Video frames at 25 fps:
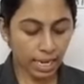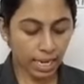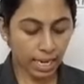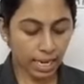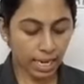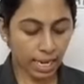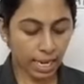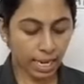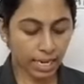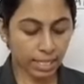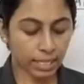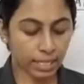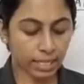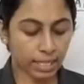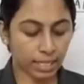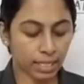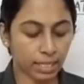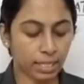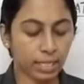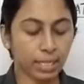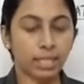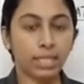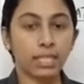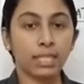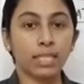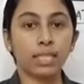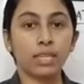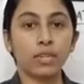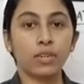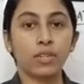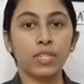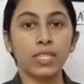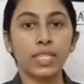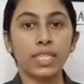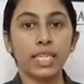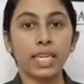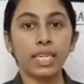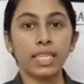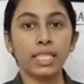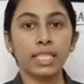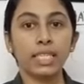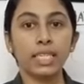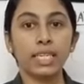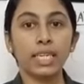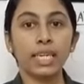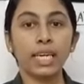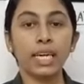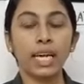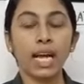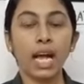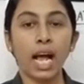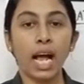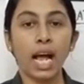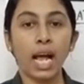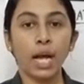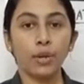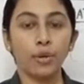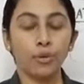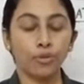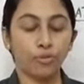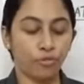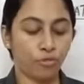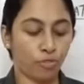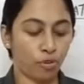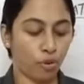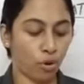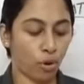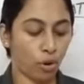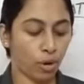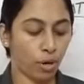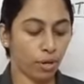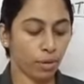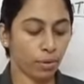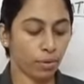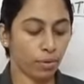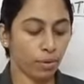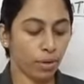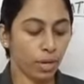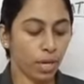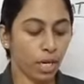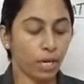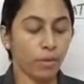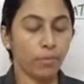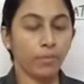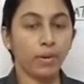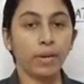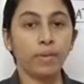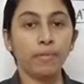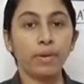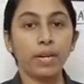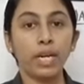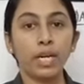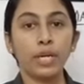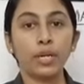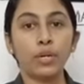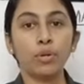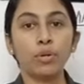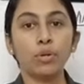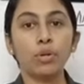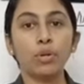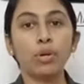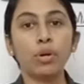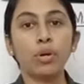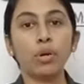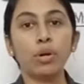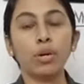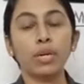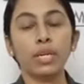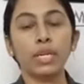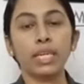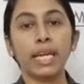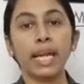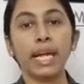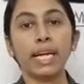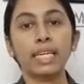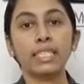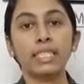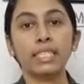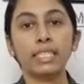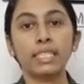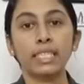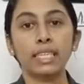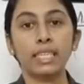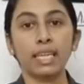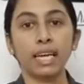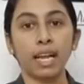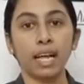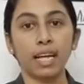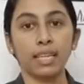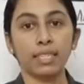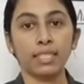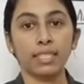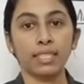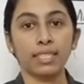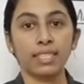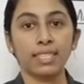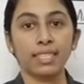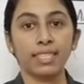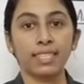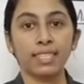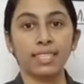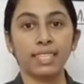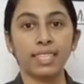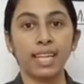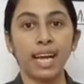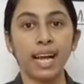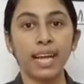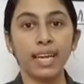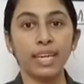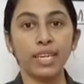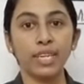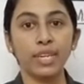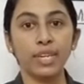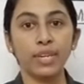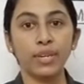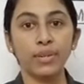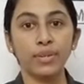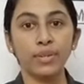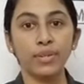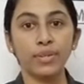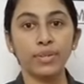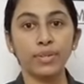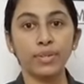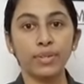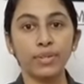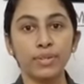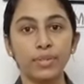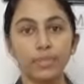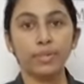Next, question 3 and 4 we will do on next class. Thank you.